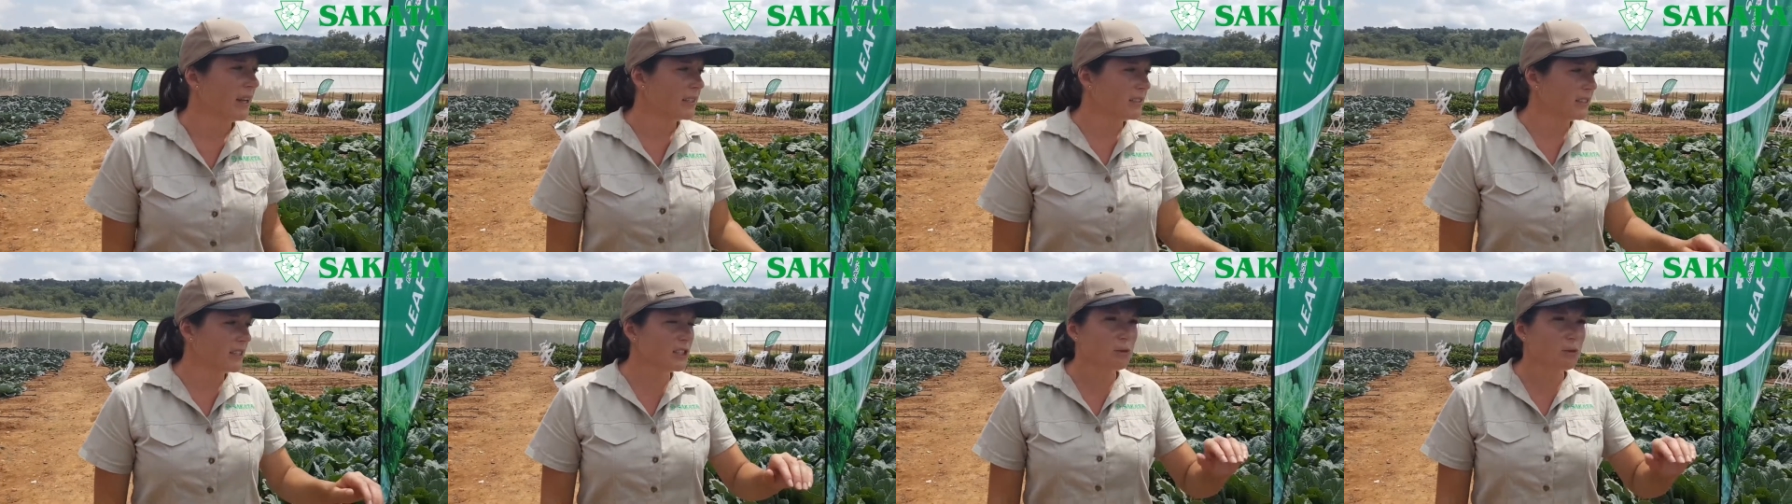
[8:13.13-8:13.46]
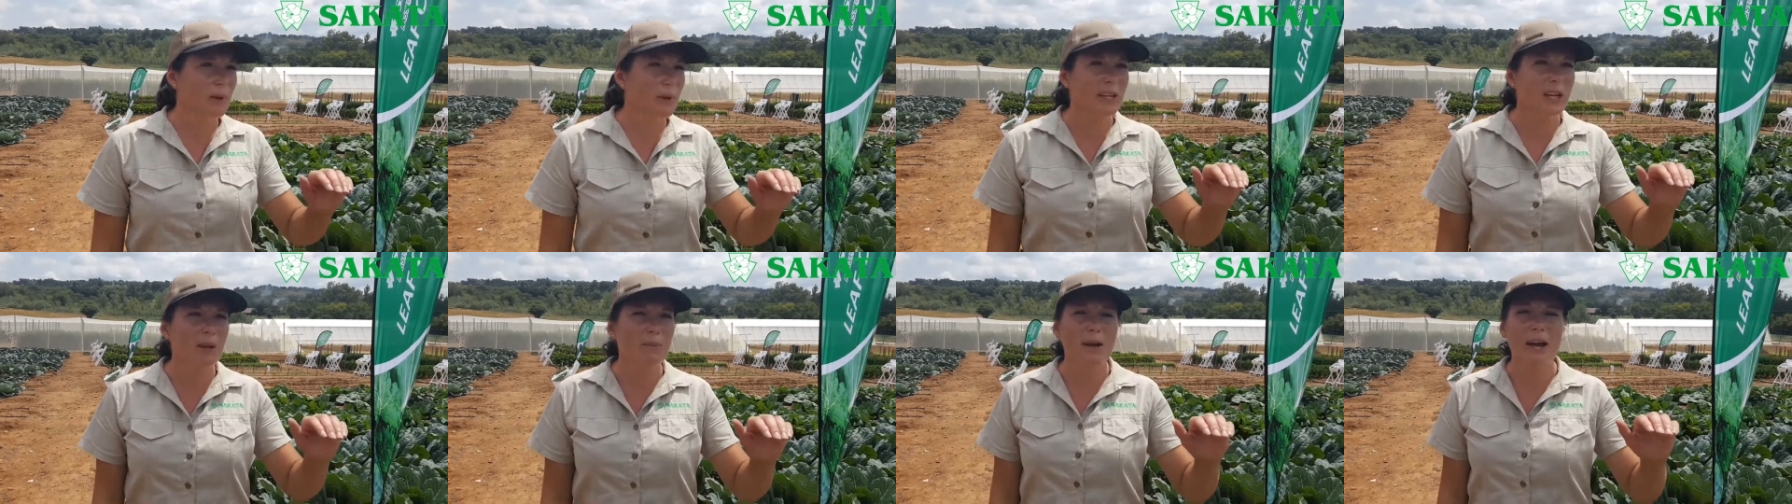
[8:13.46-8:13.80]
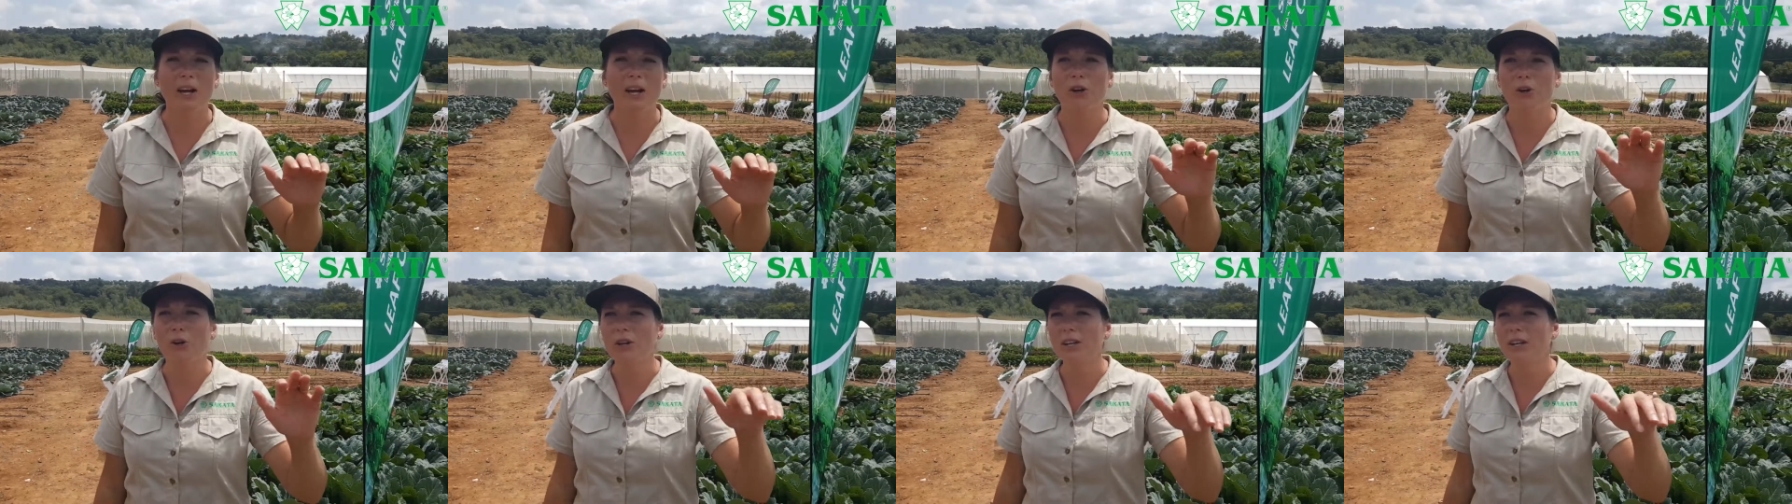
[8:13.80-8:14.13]
Just quickly
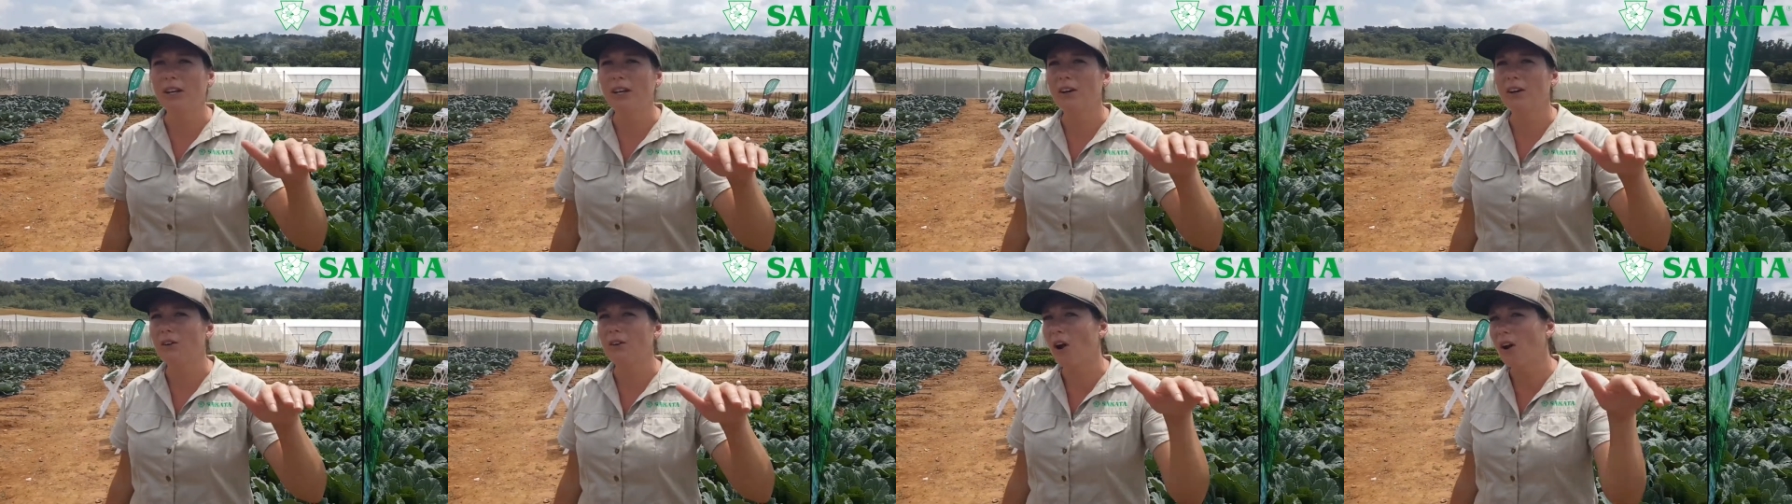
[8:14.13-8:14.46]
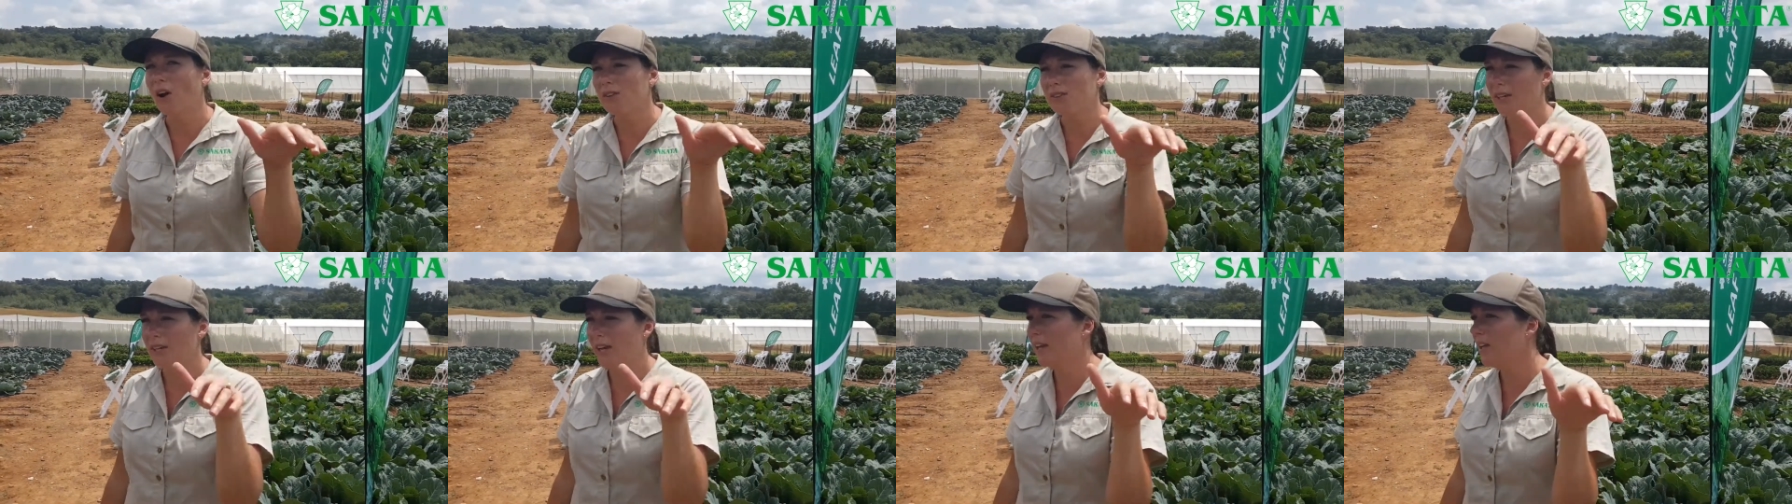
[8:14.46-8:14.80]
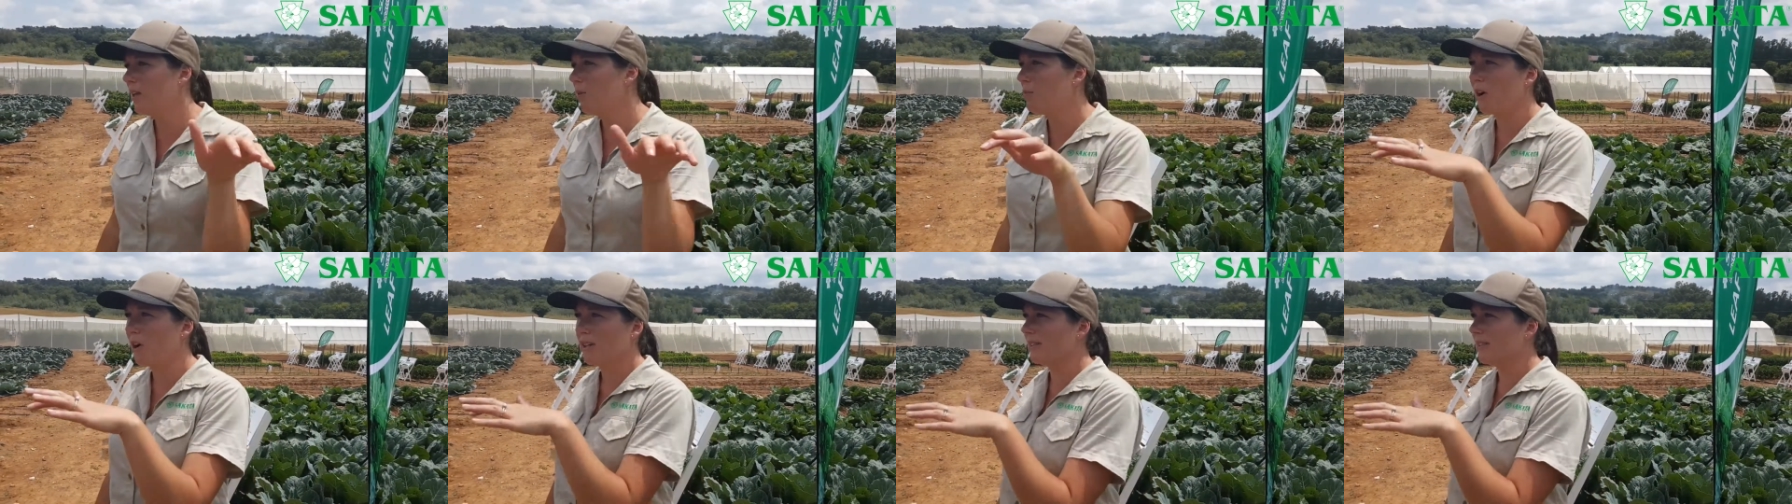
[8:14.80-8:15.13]
back, who here grows
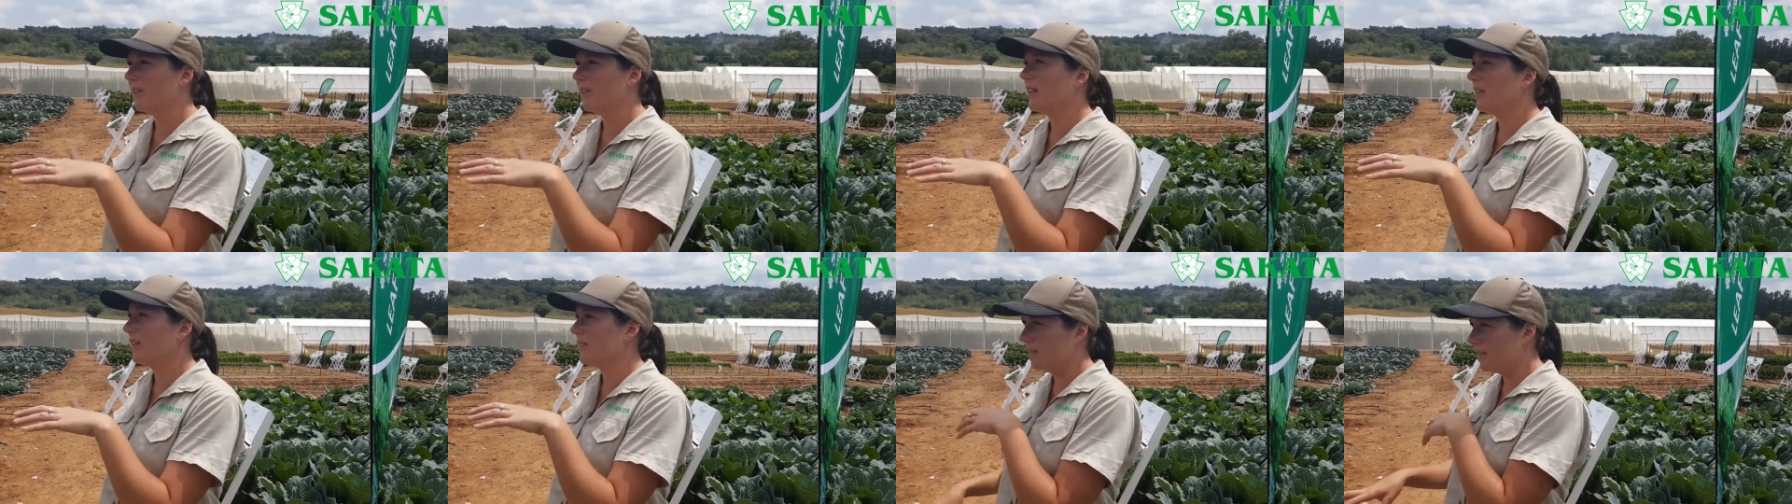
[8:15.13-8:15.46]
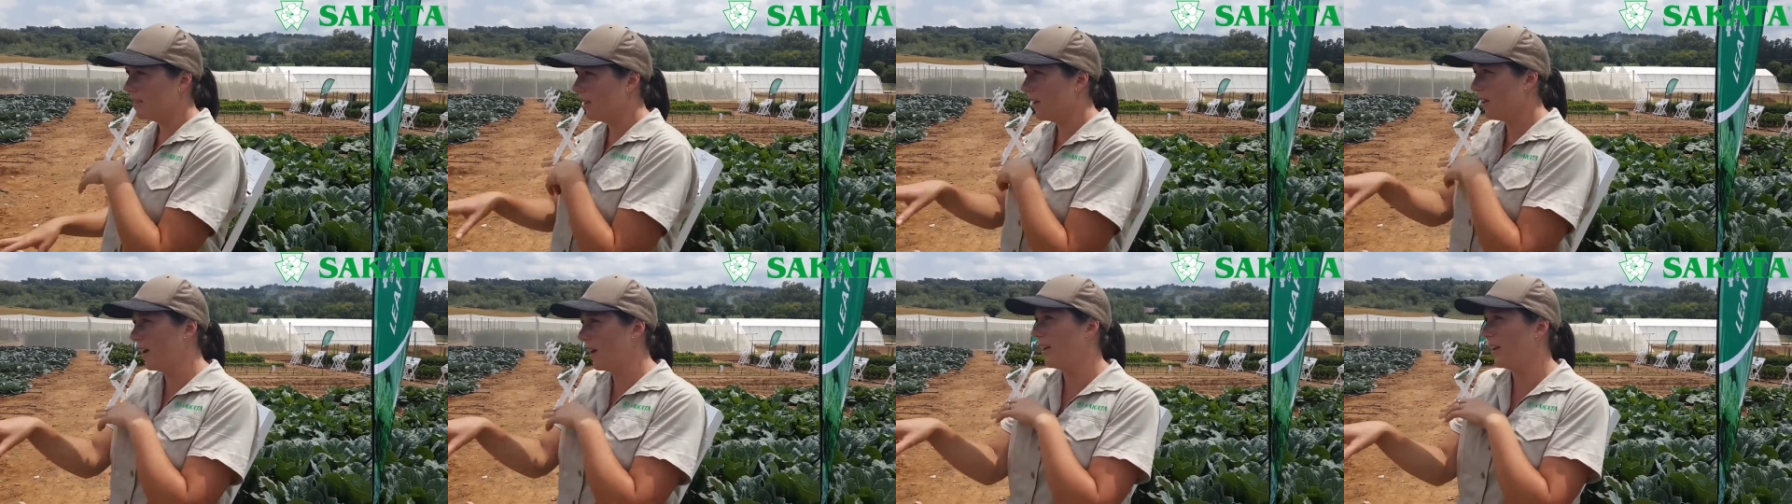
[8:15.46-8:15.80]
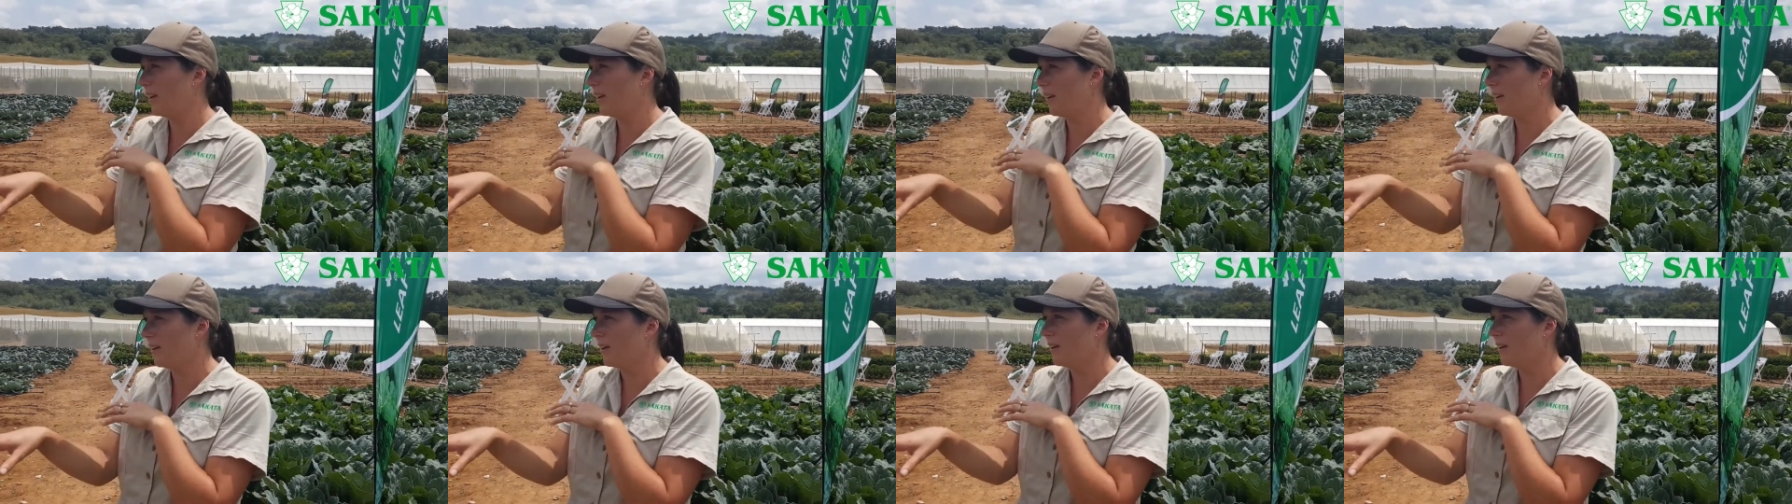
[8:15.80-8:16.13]
any brassicas? Okay,
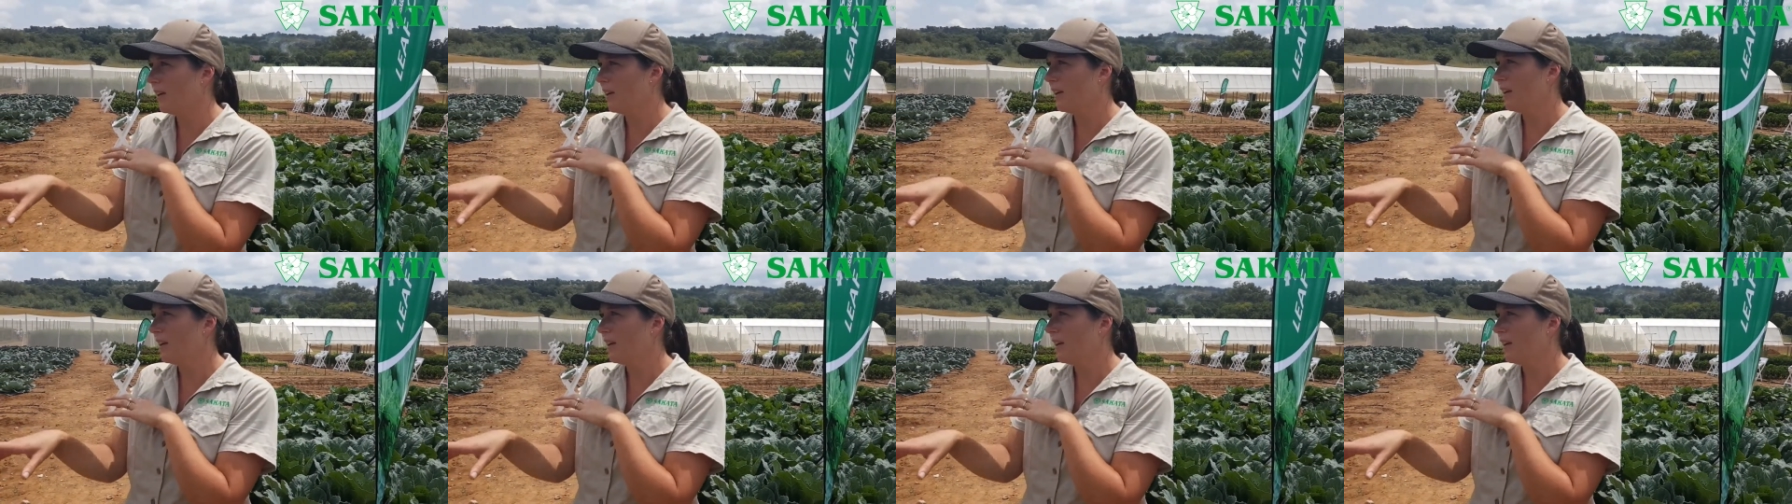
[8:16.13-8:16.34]
yellow.